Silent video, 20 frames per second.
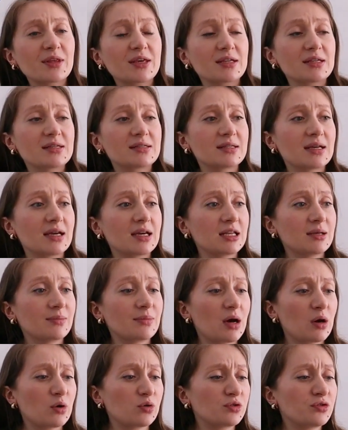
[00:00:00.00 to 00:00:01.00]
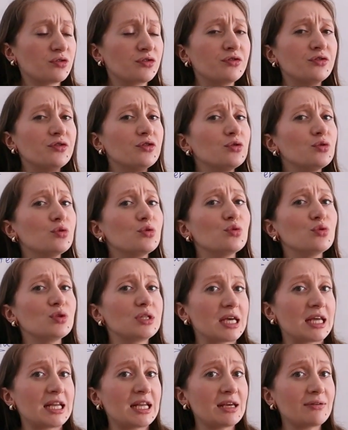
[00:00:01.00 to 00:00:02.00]
they decide about
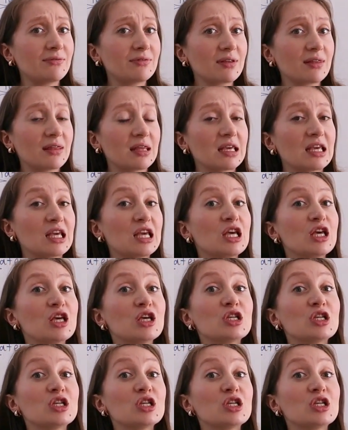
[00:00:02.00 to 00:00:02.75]
food and everything,